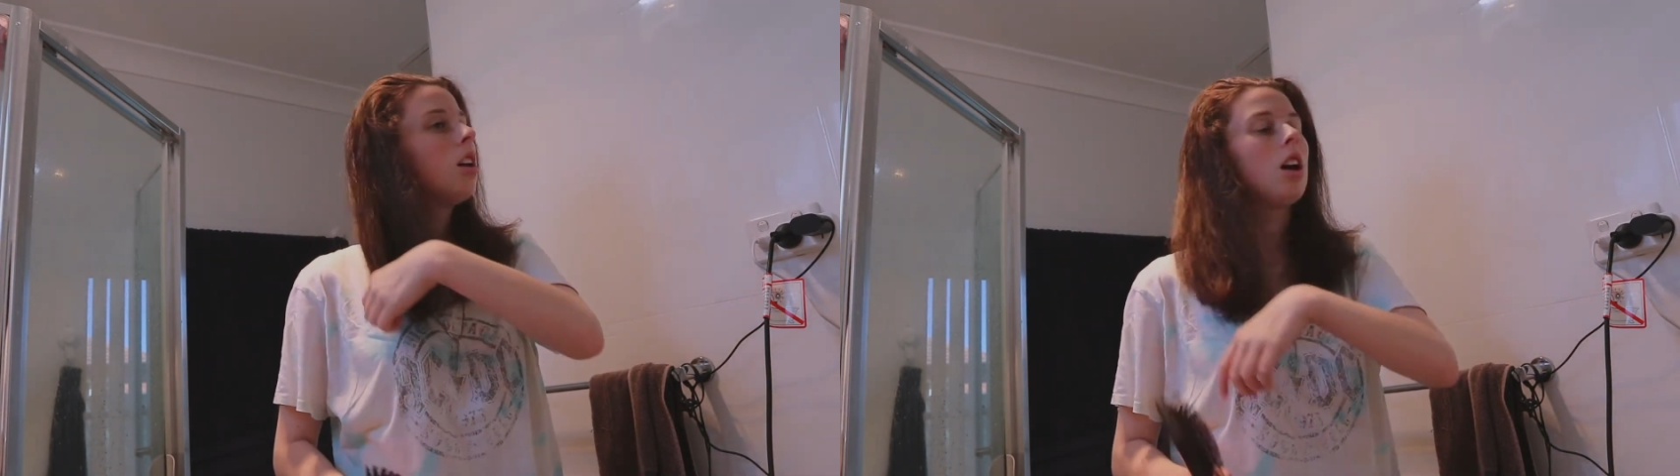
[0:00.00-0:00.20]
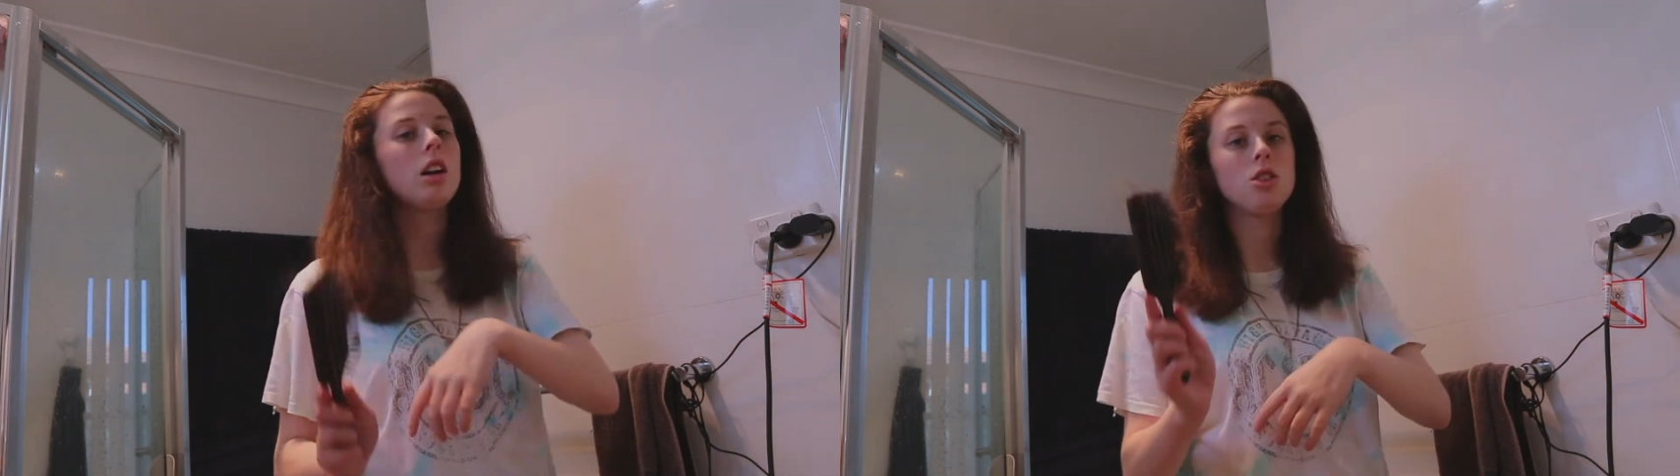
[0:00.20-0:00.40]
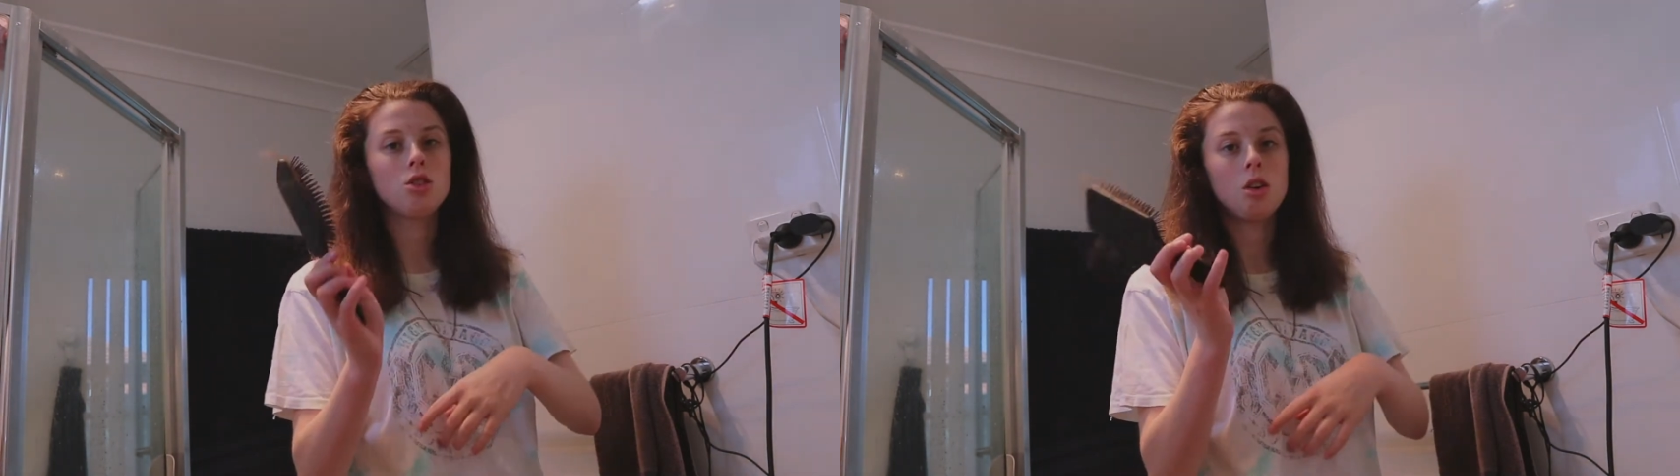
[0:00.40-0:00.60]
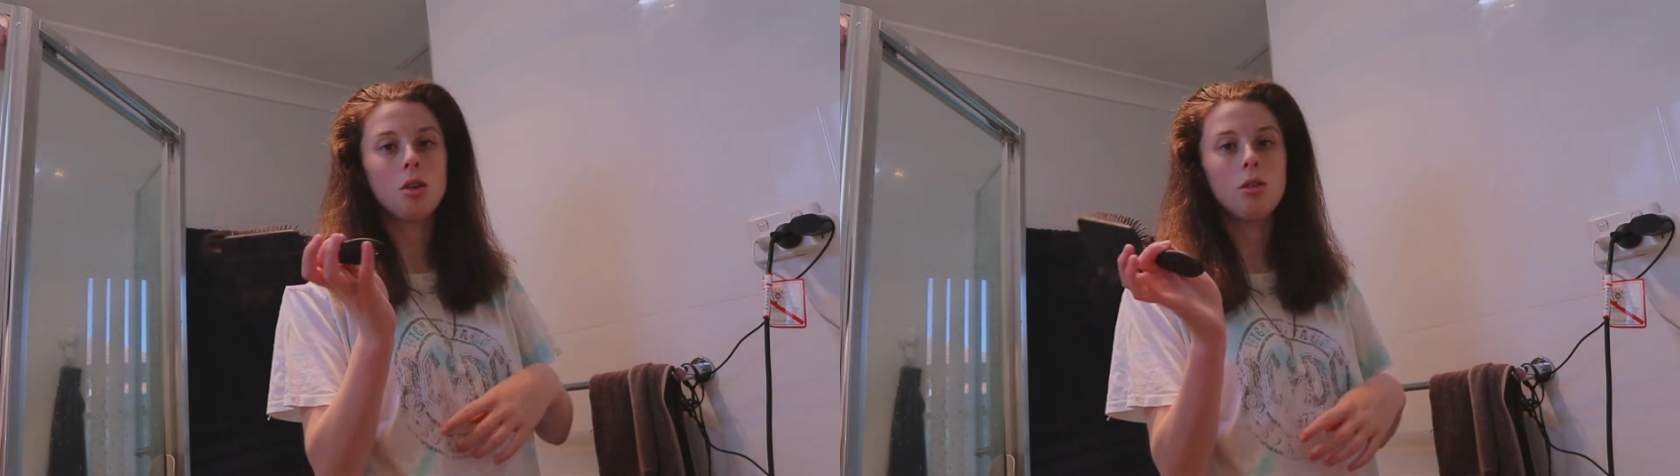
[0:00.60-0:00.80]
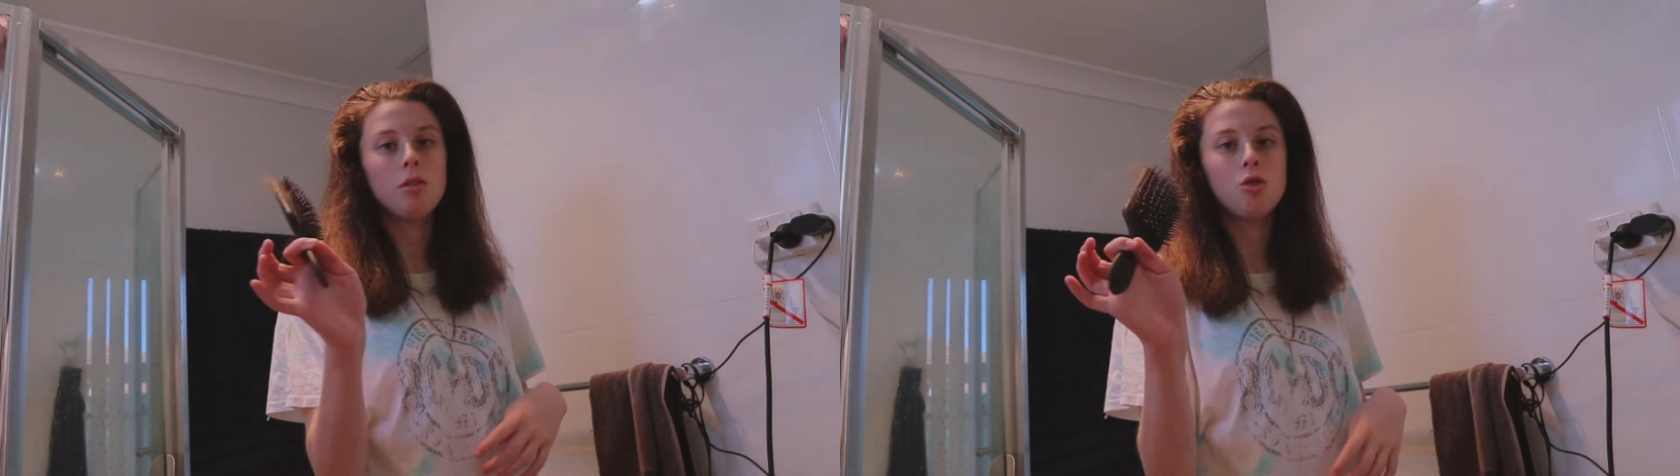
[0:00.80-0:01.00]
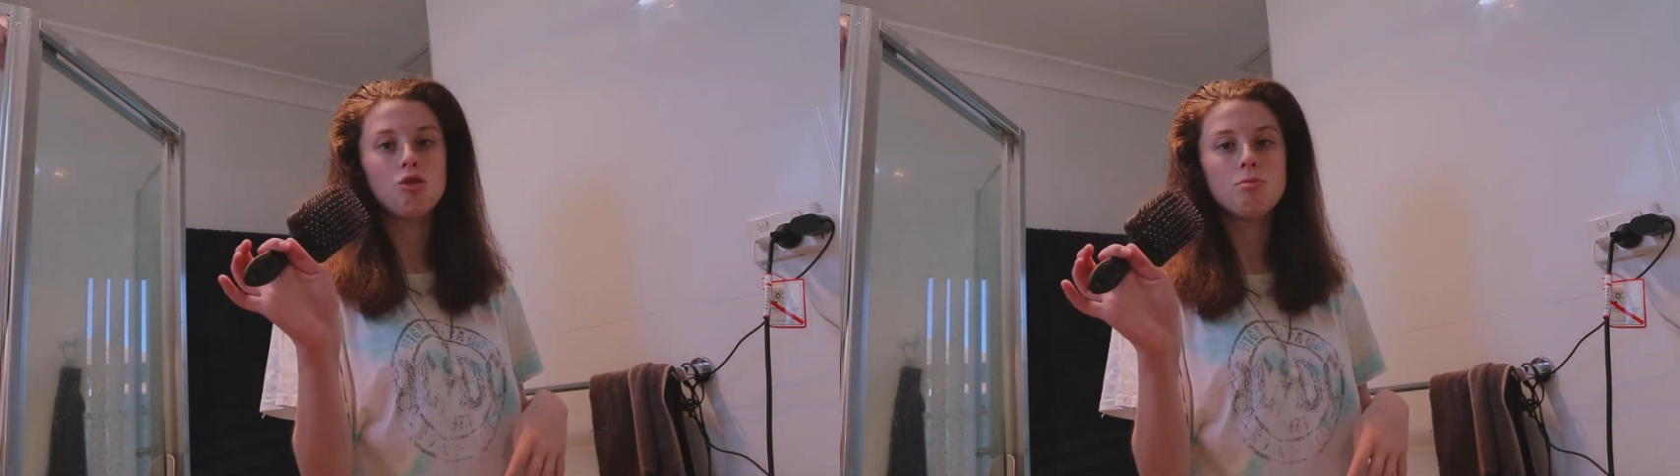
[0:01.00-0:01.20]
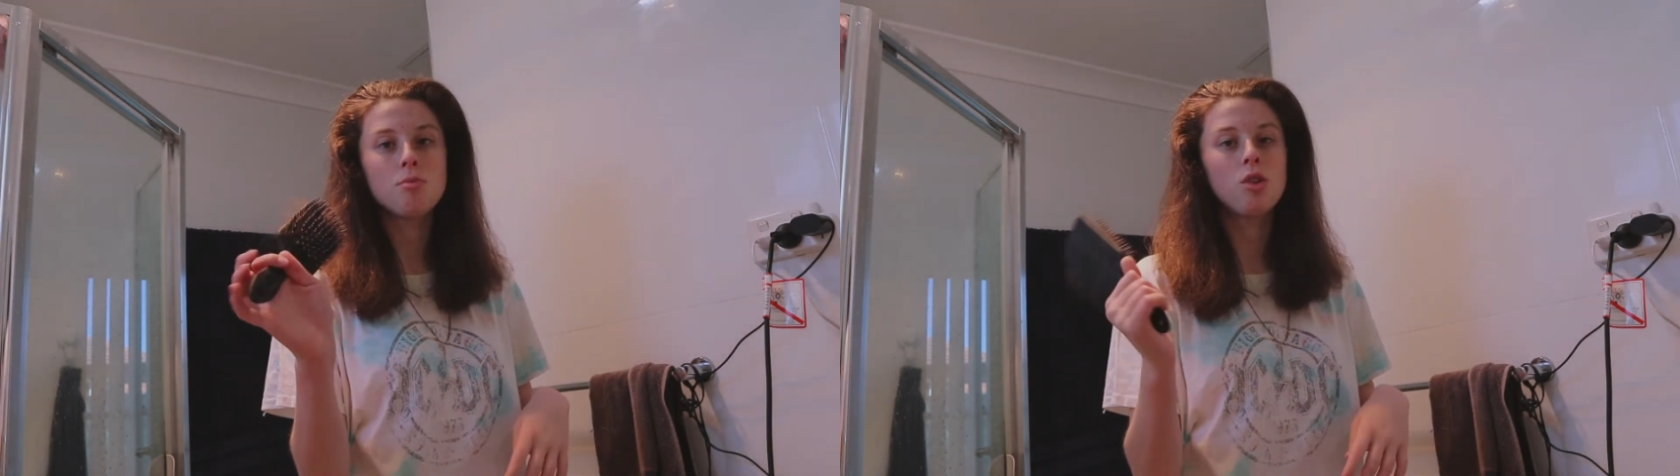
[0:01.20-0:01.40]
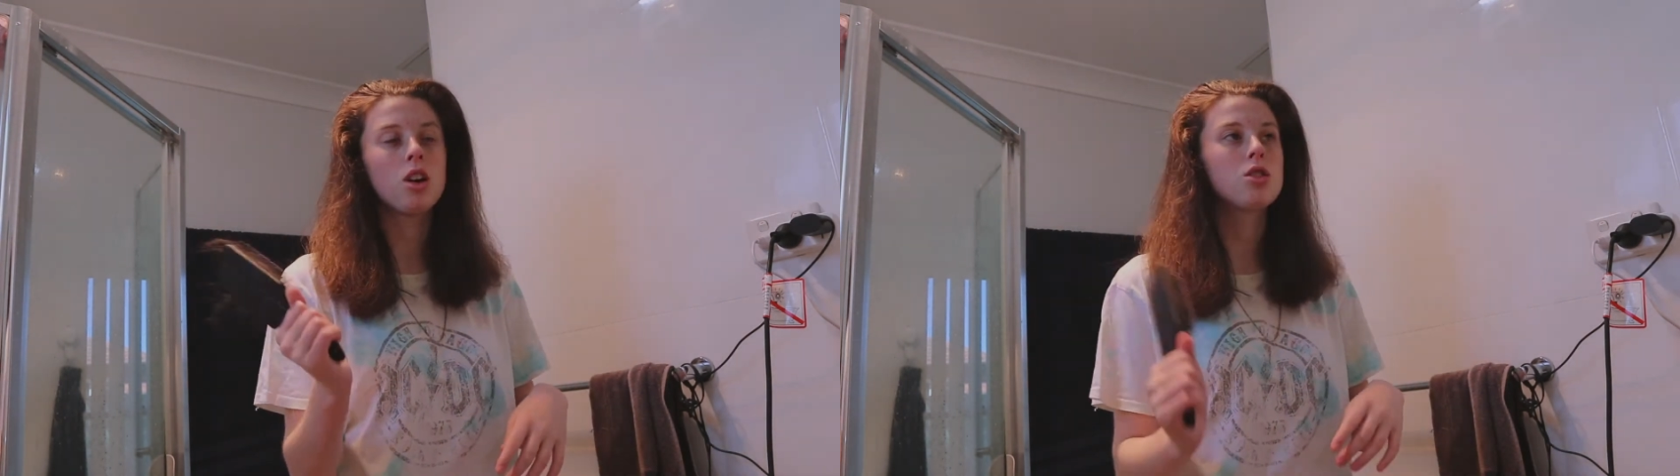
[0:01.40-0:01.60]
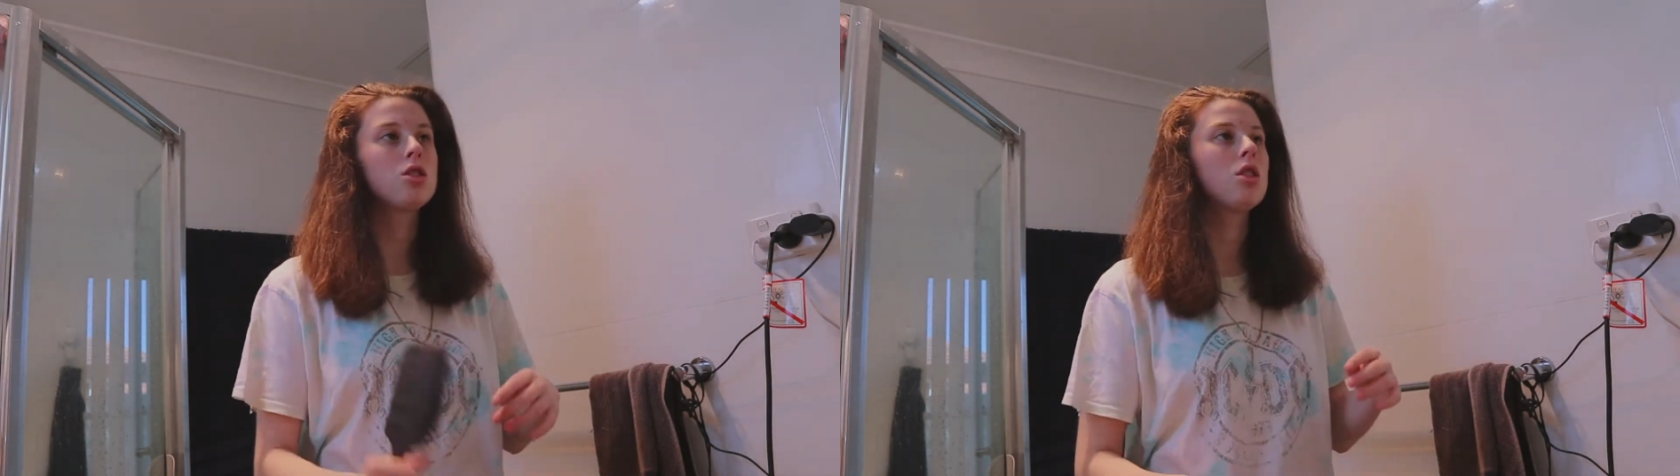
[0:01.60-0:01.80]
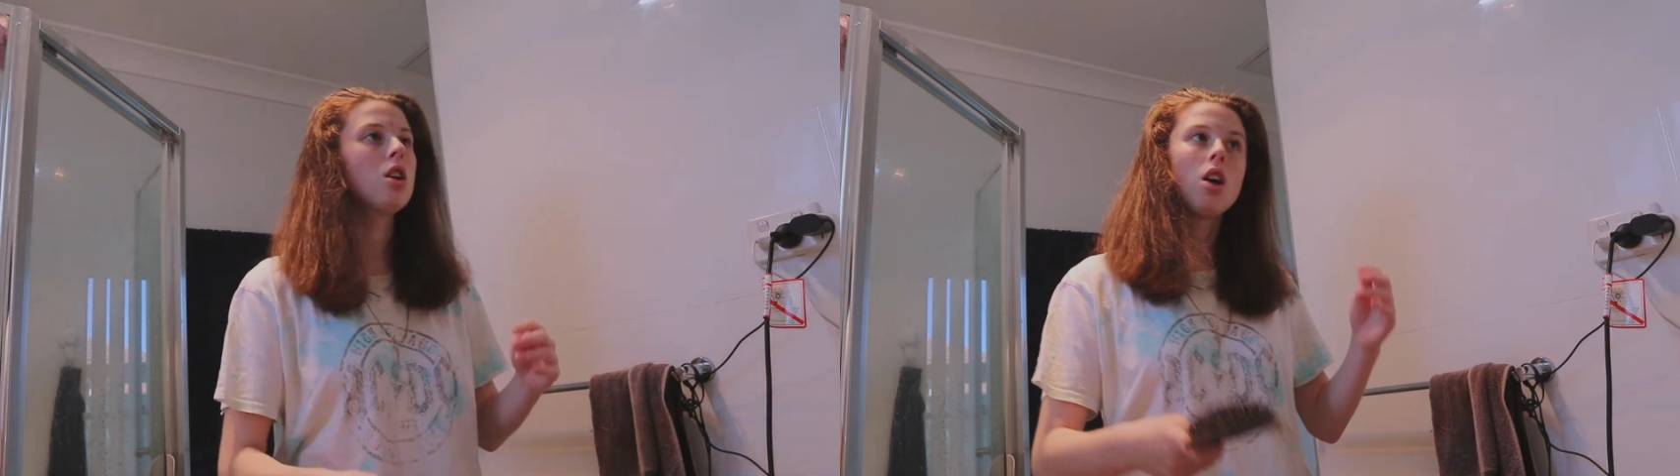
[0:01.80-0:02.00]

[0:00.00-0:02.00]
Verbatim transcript: I just go in with a normal brush